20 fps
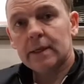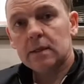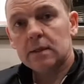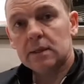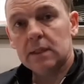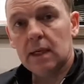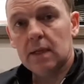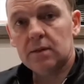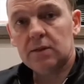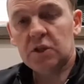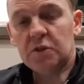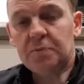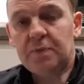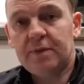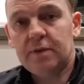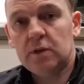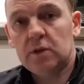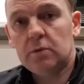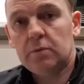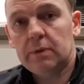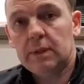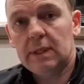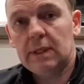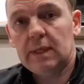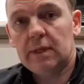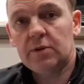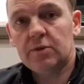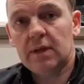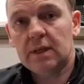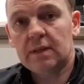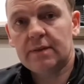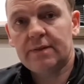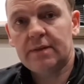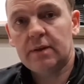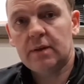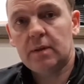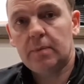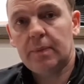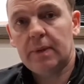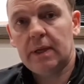So just before we
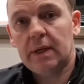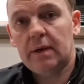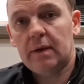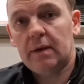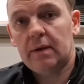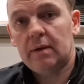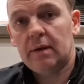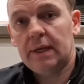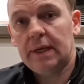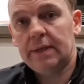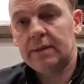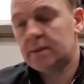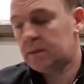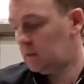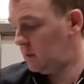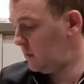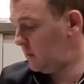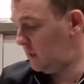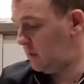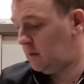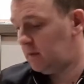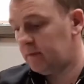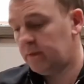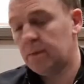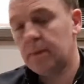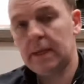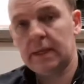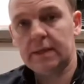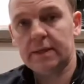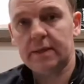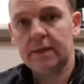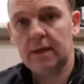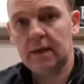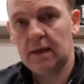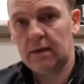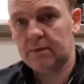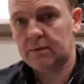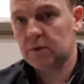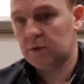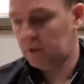transfer the beer into the fermenter,
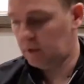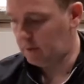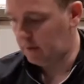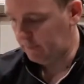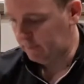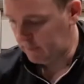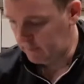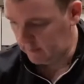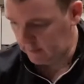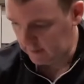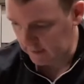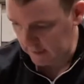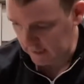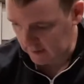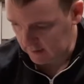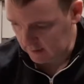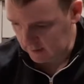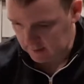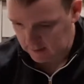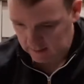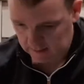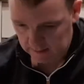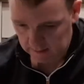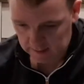I've done a gravity test,